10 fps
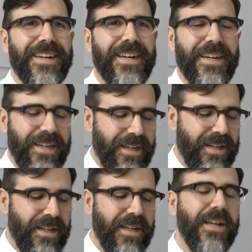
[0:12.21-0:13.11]
Is
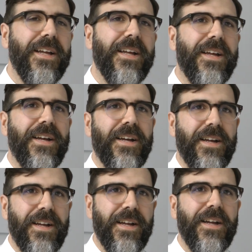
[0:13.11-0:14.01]
Quebecois
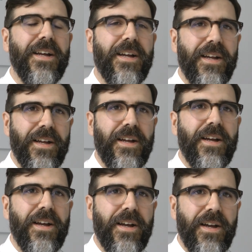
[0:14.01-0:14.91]
art
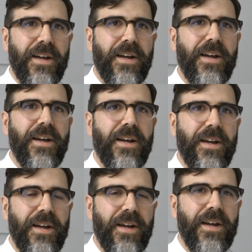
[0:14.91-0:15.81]
where does it fit
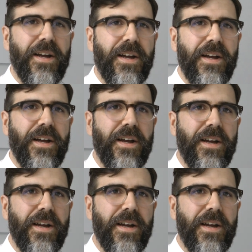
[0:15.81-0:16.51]
in in the world?